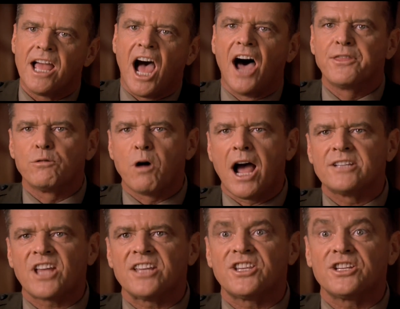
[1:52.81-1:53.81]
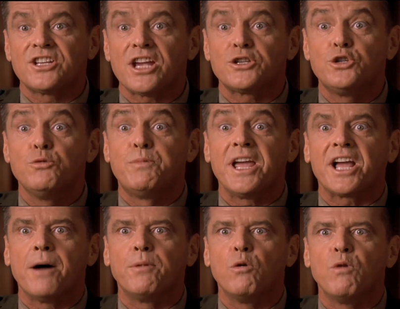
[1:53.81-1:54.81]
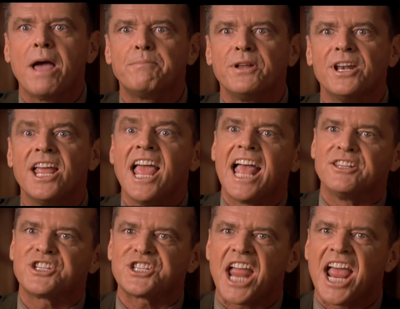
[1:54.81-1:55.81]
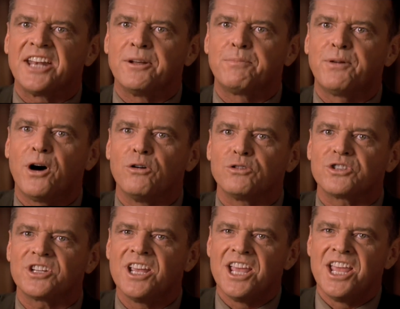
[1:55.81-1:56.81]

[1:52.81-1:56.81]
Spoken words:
Otherwise, I suggest you pick up a weapon and stand a post.